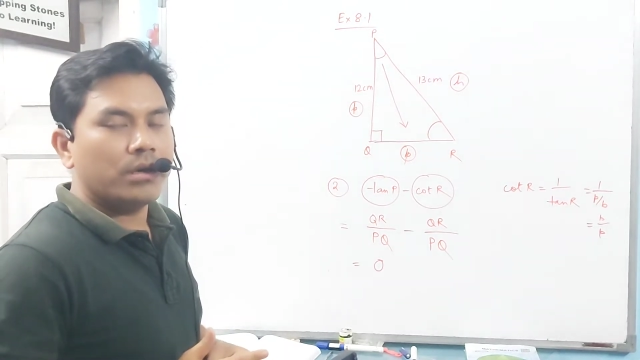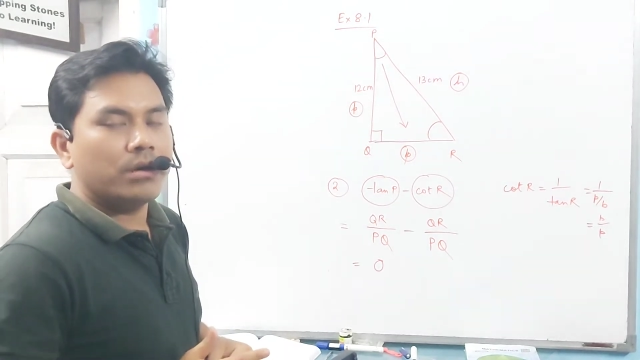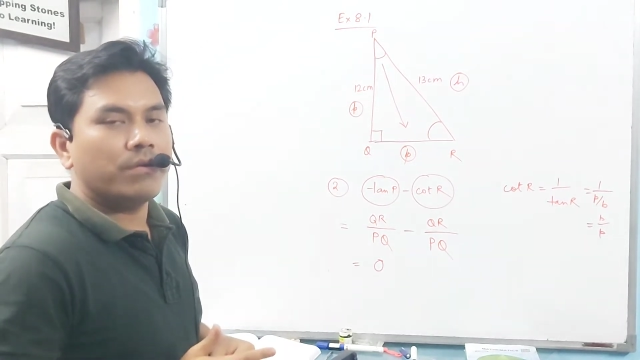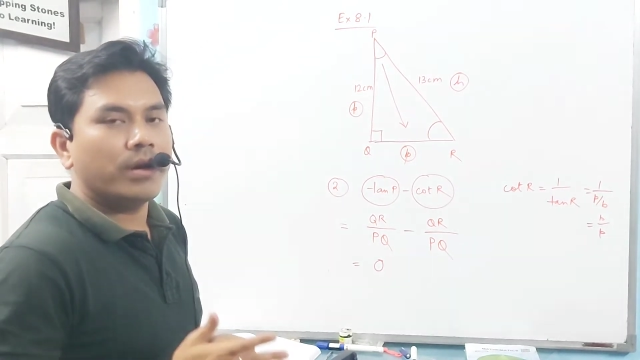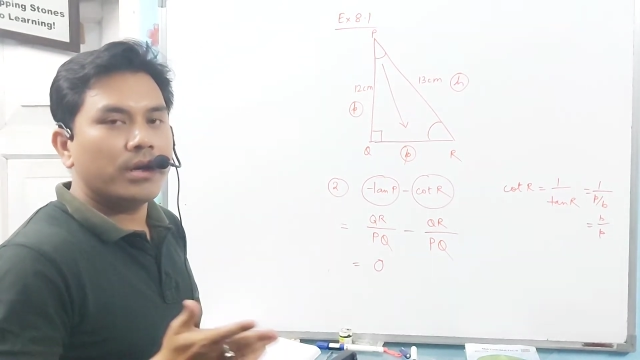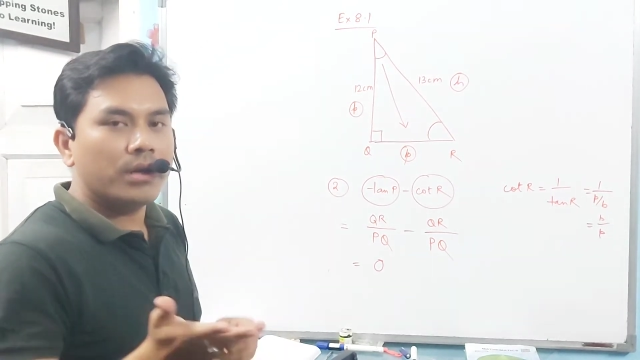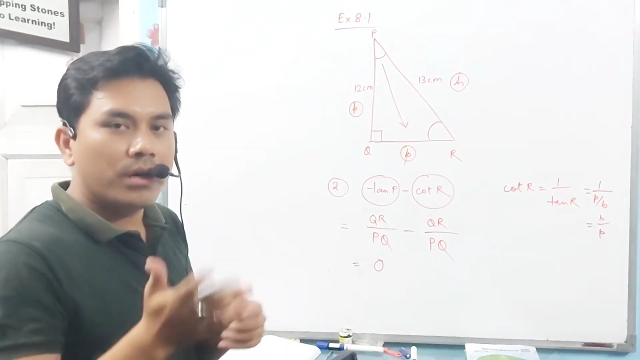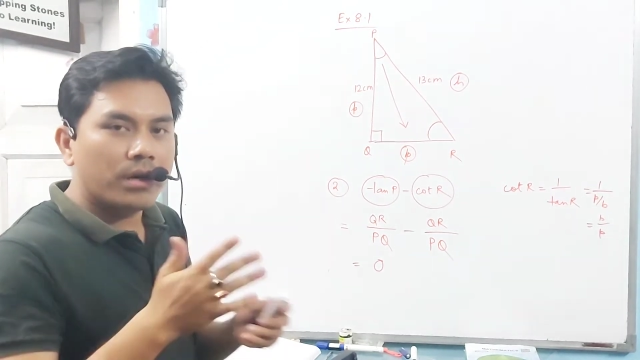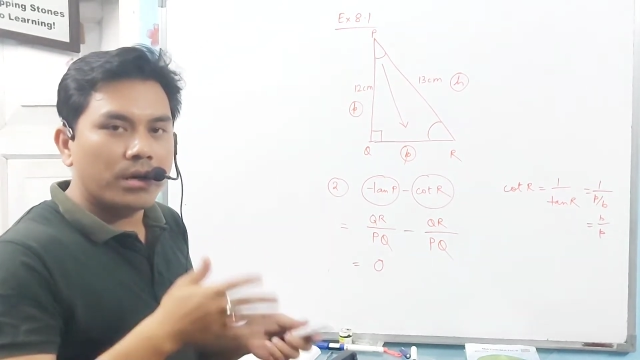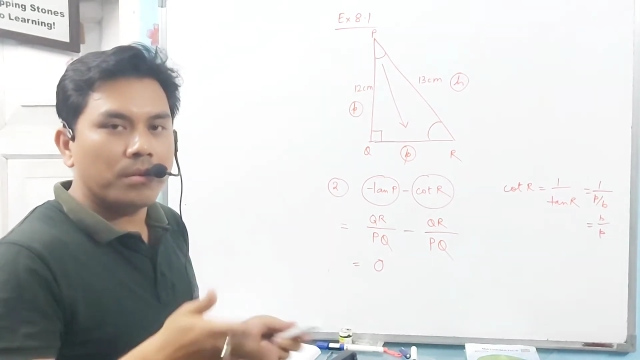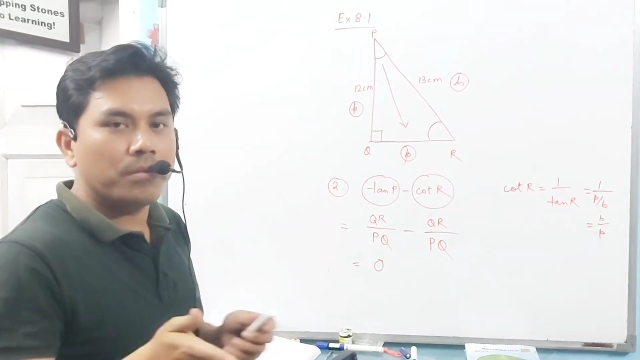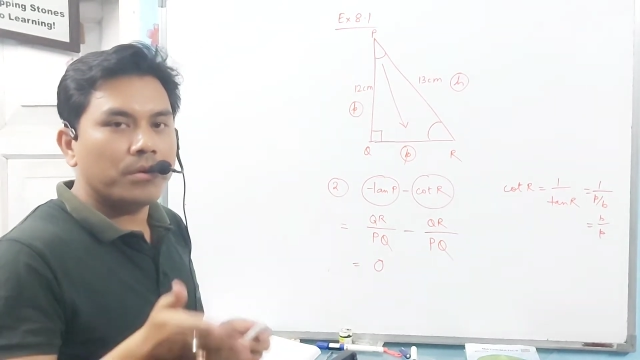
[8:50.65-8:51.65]
Rewind
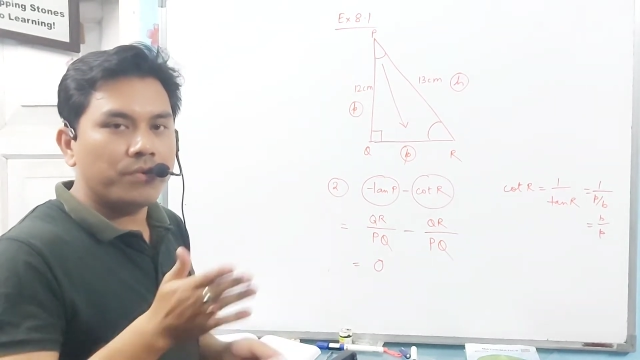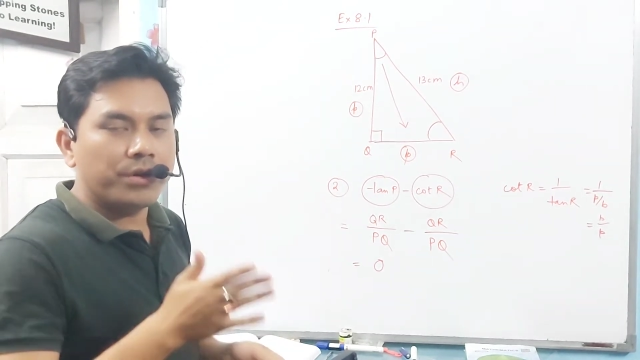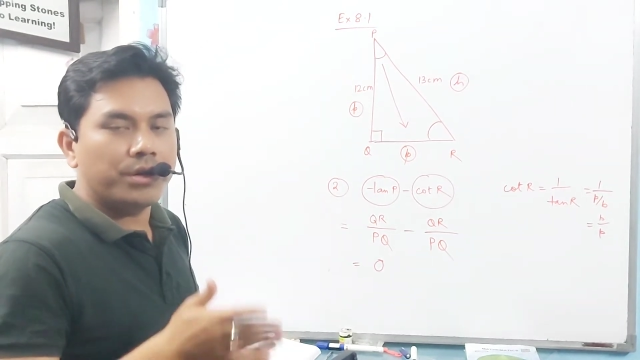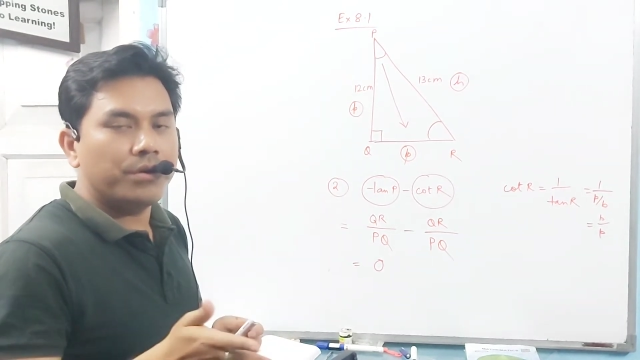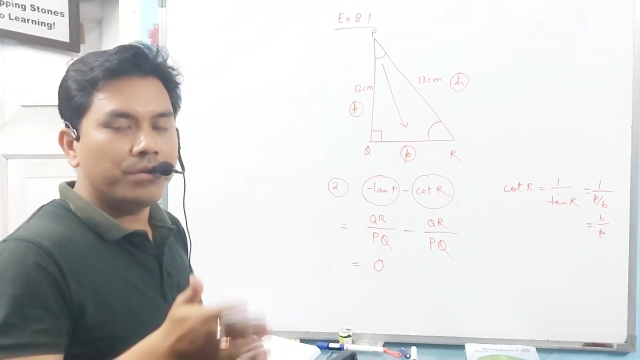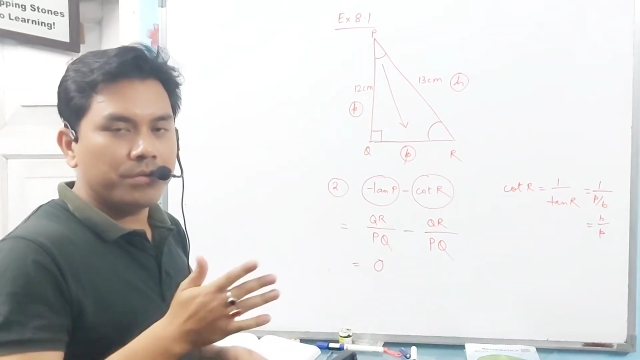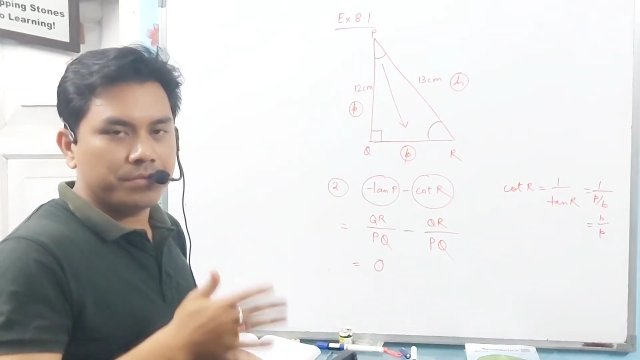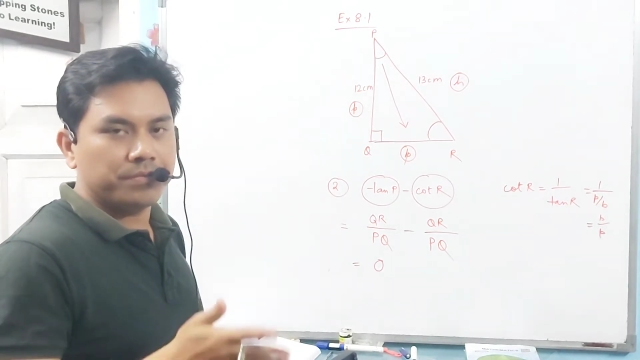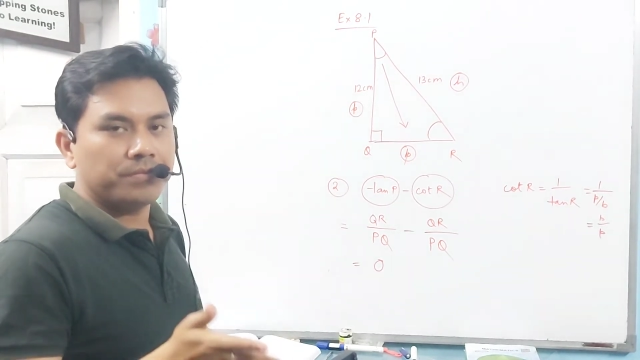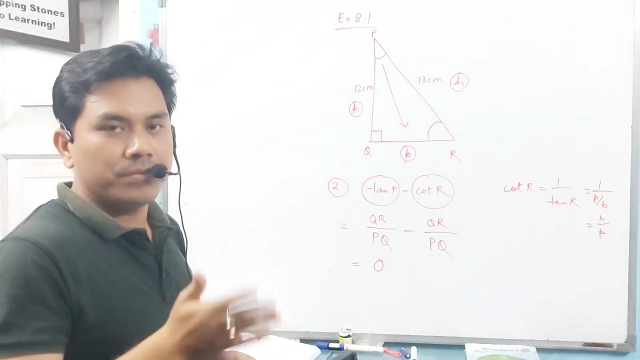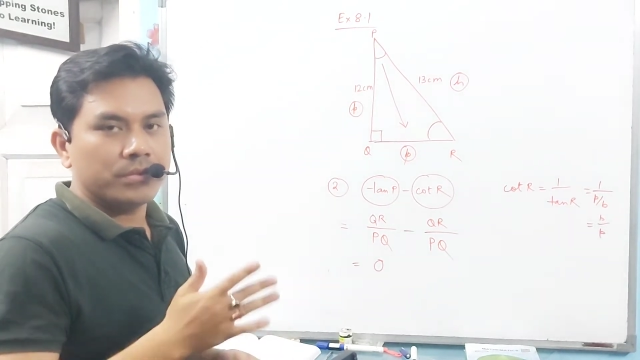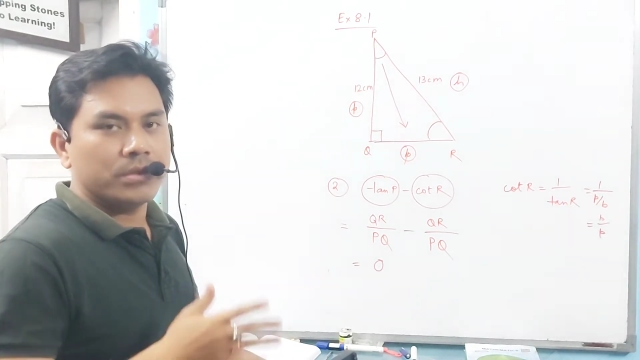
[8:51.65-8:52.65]
the video
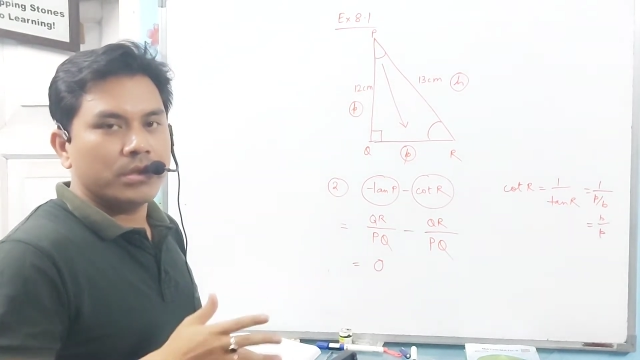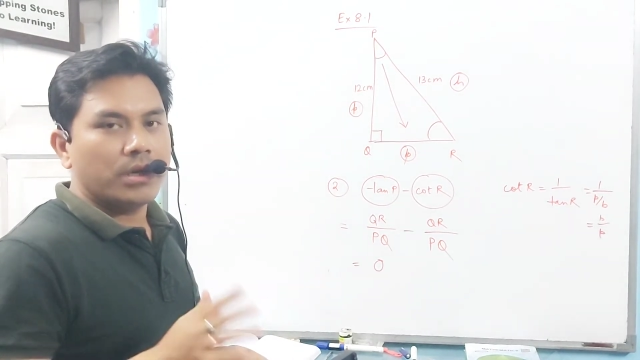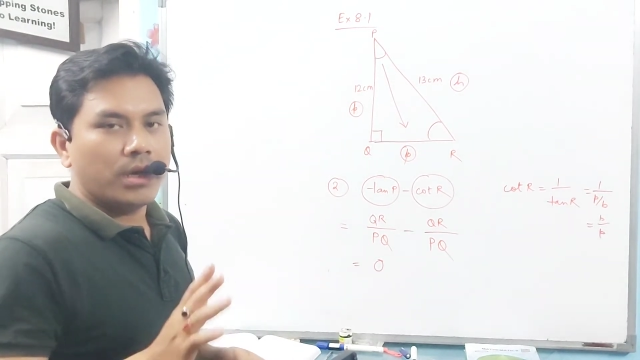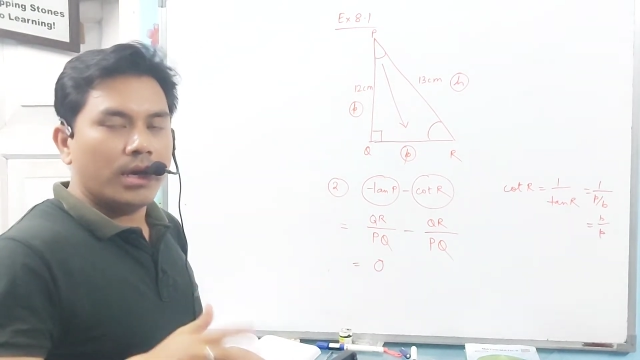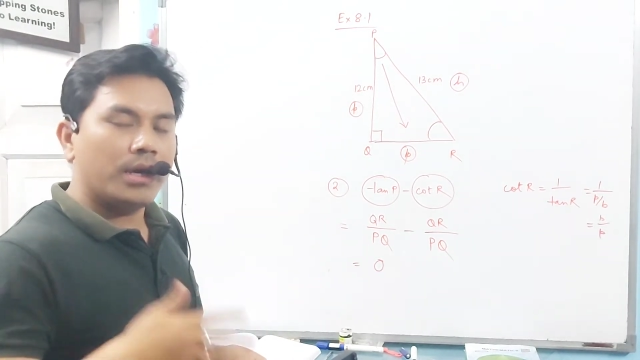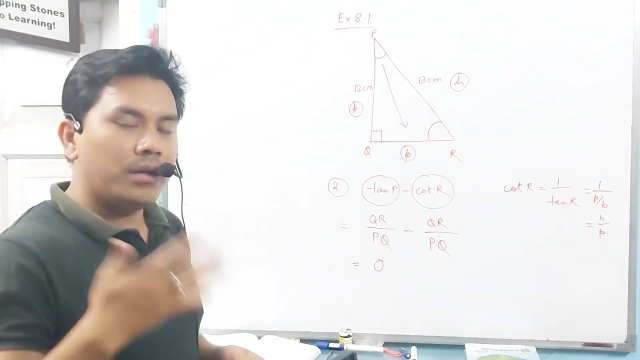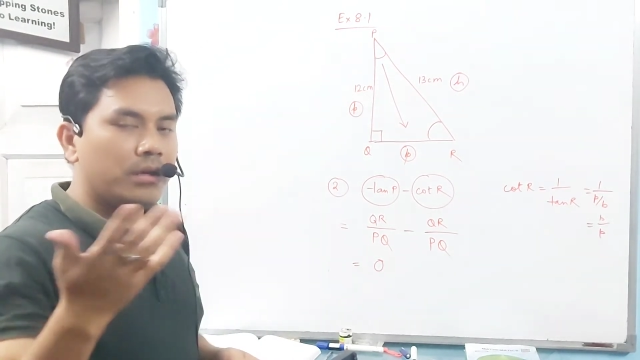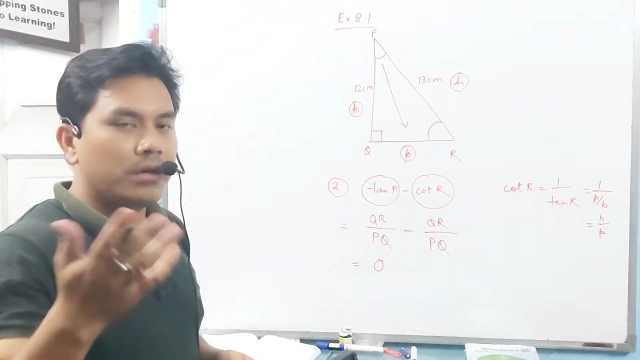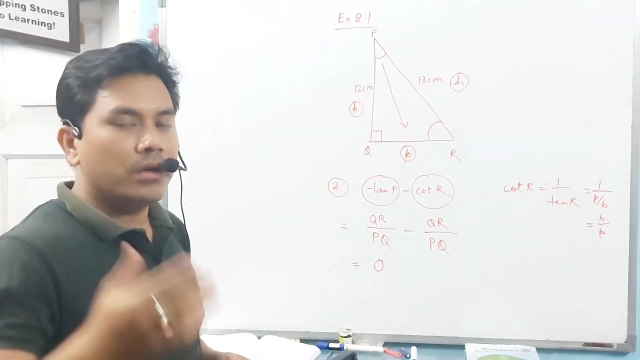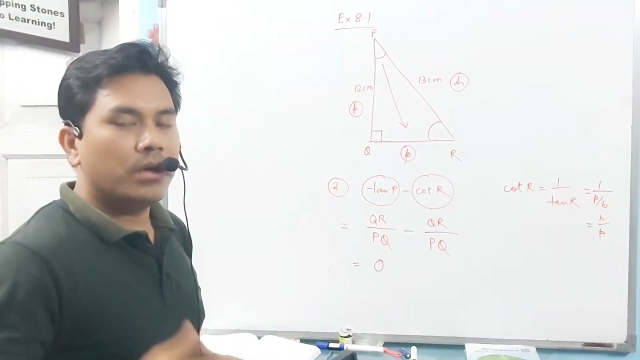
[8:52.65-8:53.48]
and